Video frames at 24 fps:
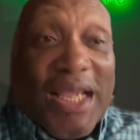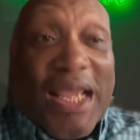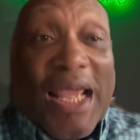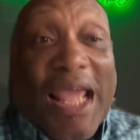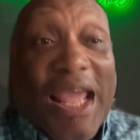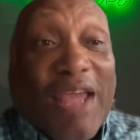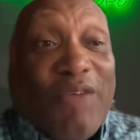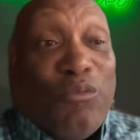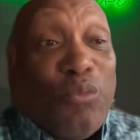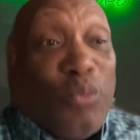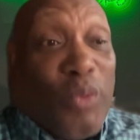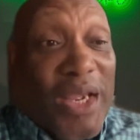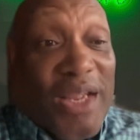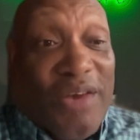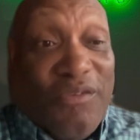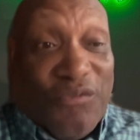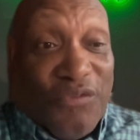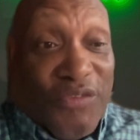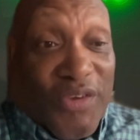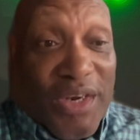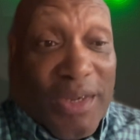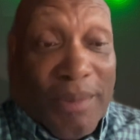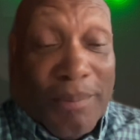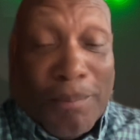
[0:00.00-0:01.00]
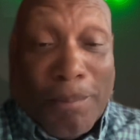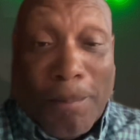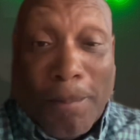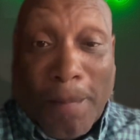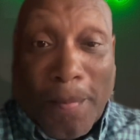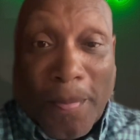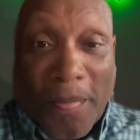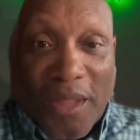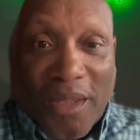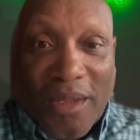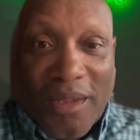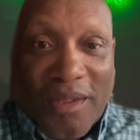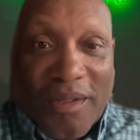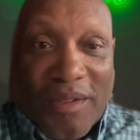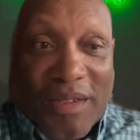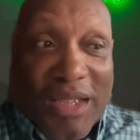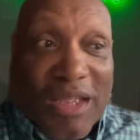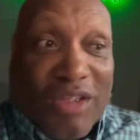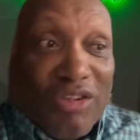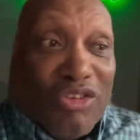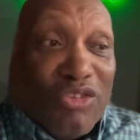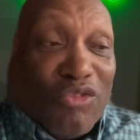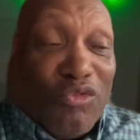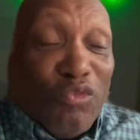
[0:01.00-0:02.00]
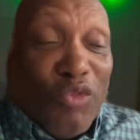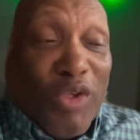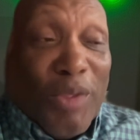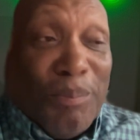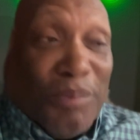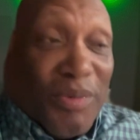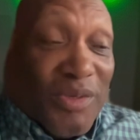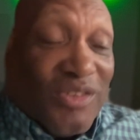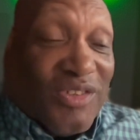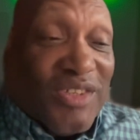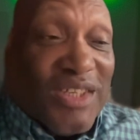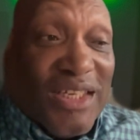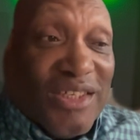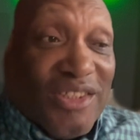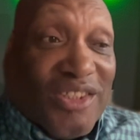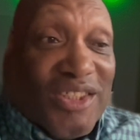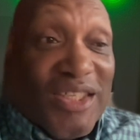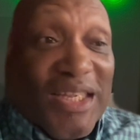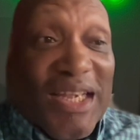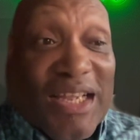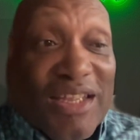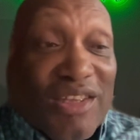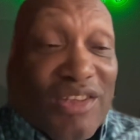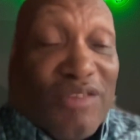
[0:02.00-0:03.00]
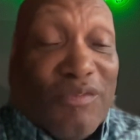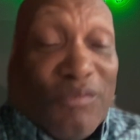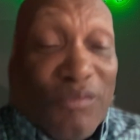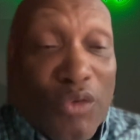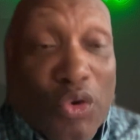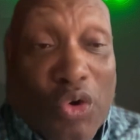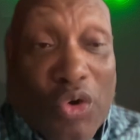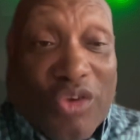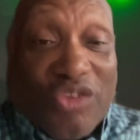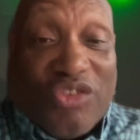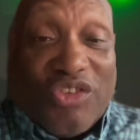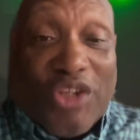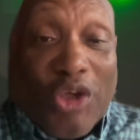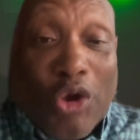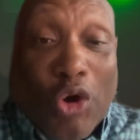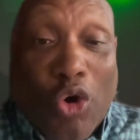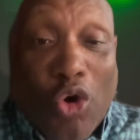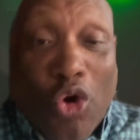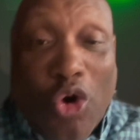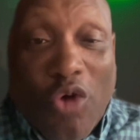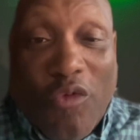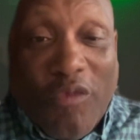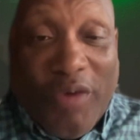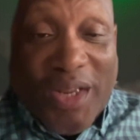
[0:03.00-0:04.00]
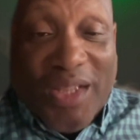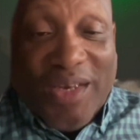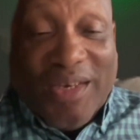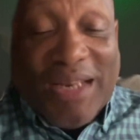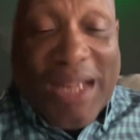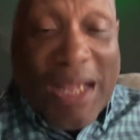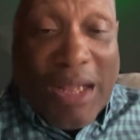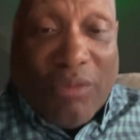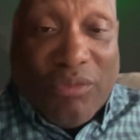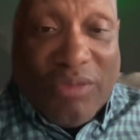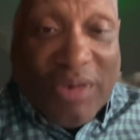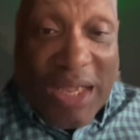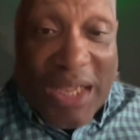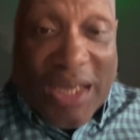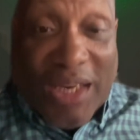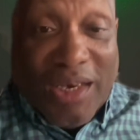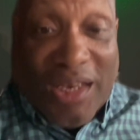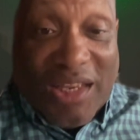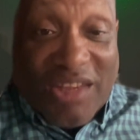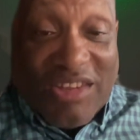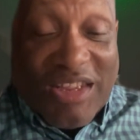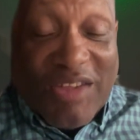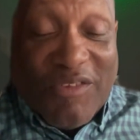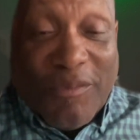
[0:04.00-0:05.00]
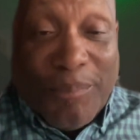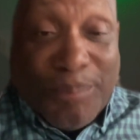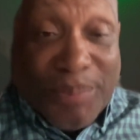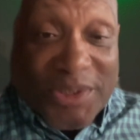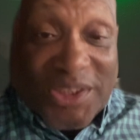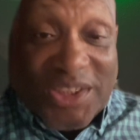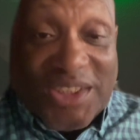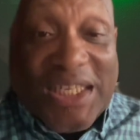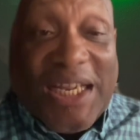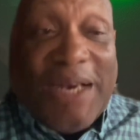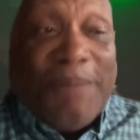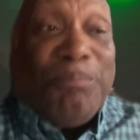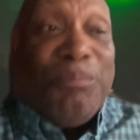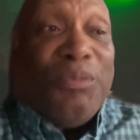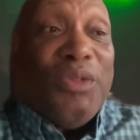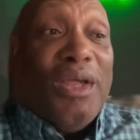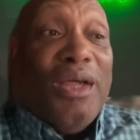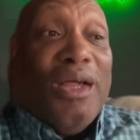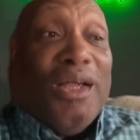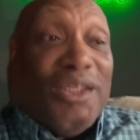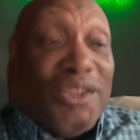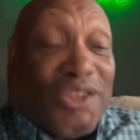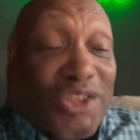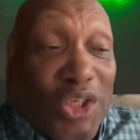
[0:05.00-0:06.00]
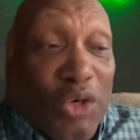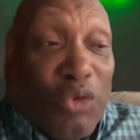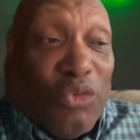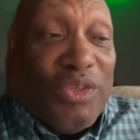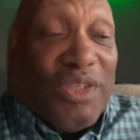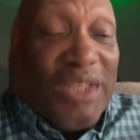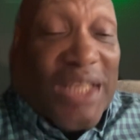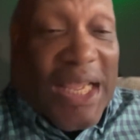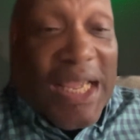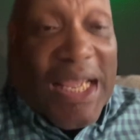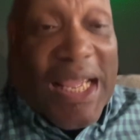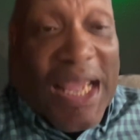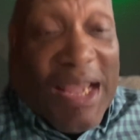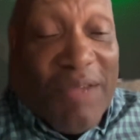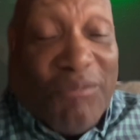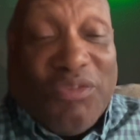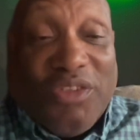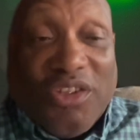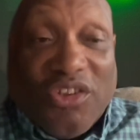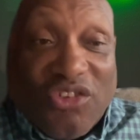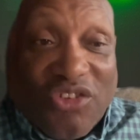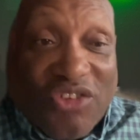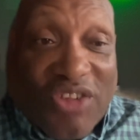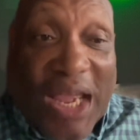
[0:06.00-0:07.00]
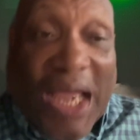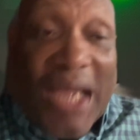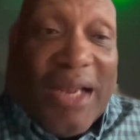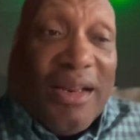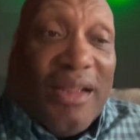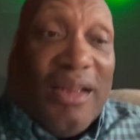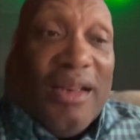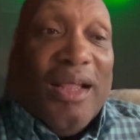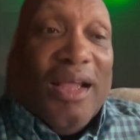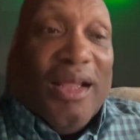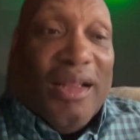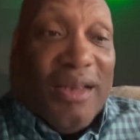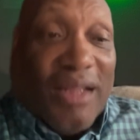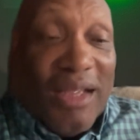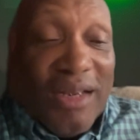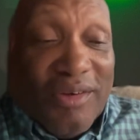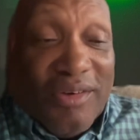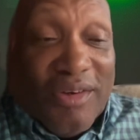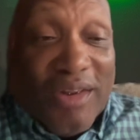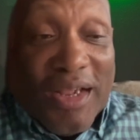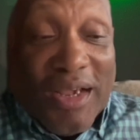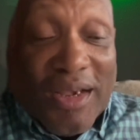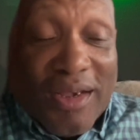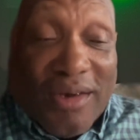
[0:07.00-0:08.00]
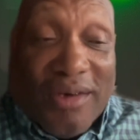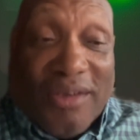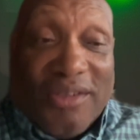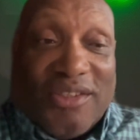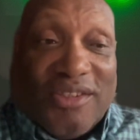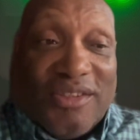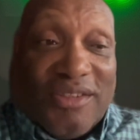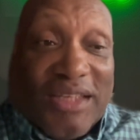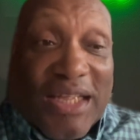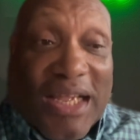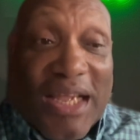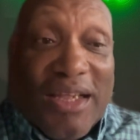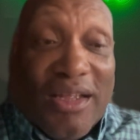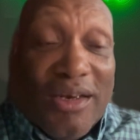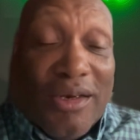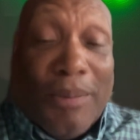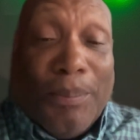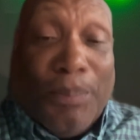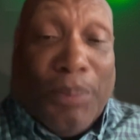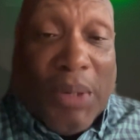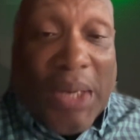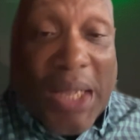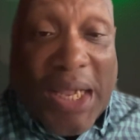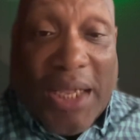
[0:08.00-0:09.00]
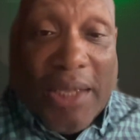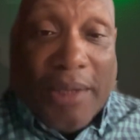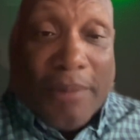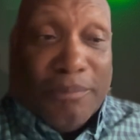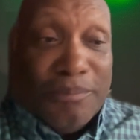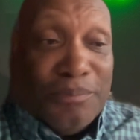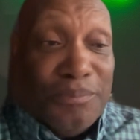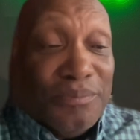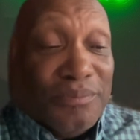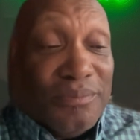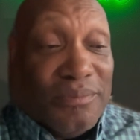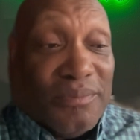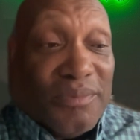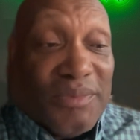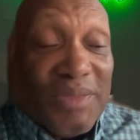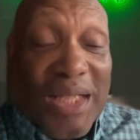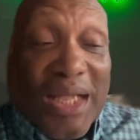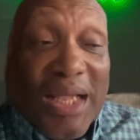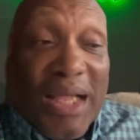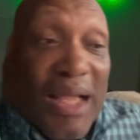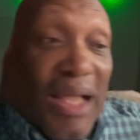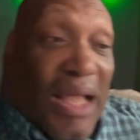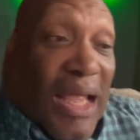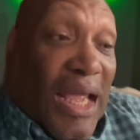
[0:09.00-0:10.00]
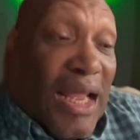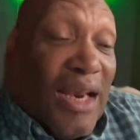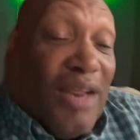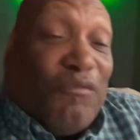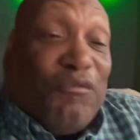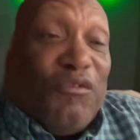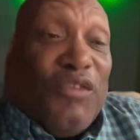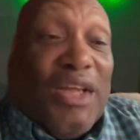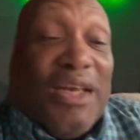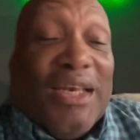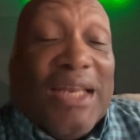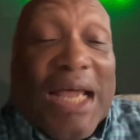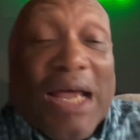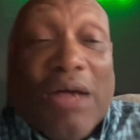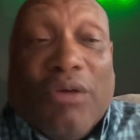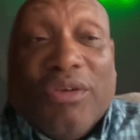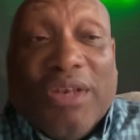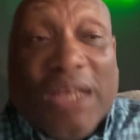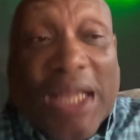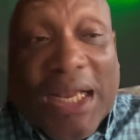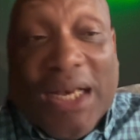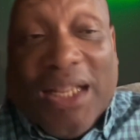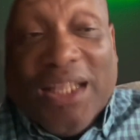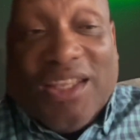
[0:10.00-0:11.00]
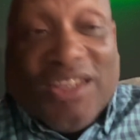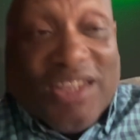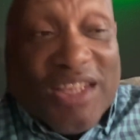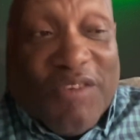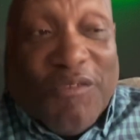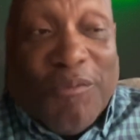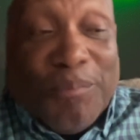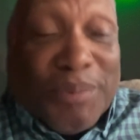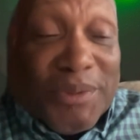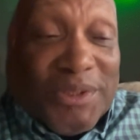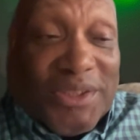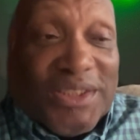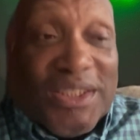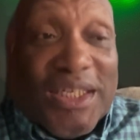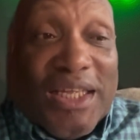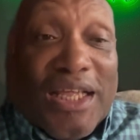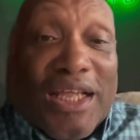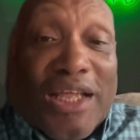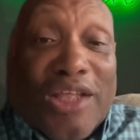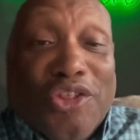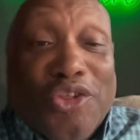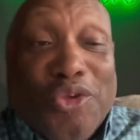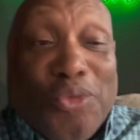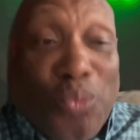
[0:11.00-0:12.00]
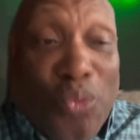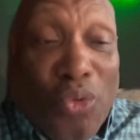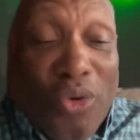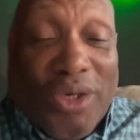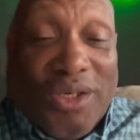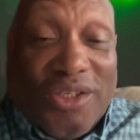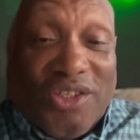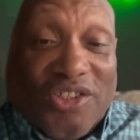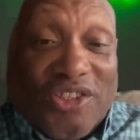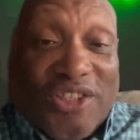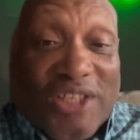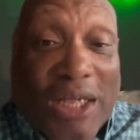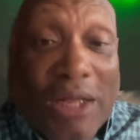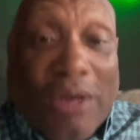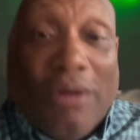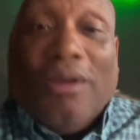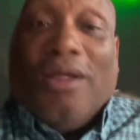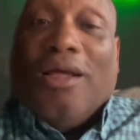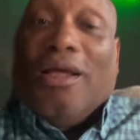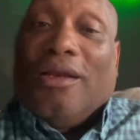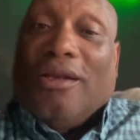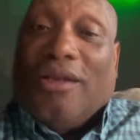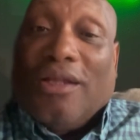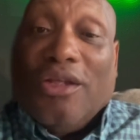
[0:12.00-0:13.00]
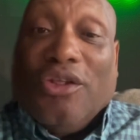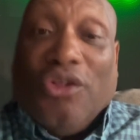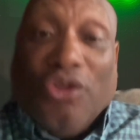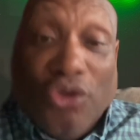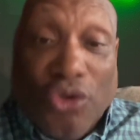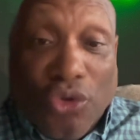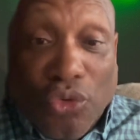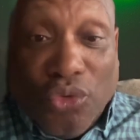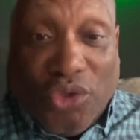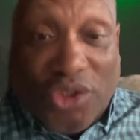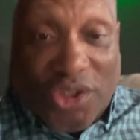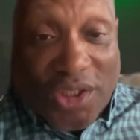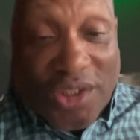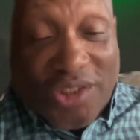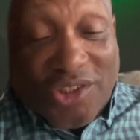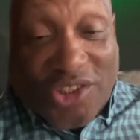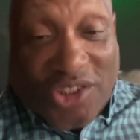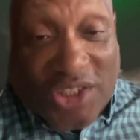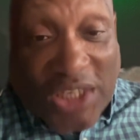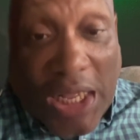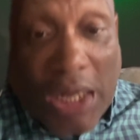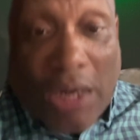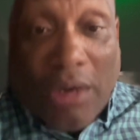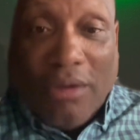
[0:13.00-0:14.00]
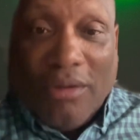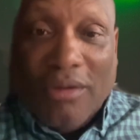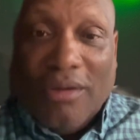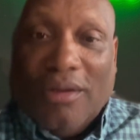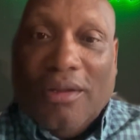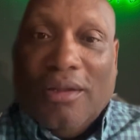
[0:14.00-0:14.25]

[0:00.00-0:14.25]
have waiting for them. It's 3% chance of loss. They're already down 97%. So they have decided that they're going to stay in the play. And if you're down 97% and you want to sell, then you should sell.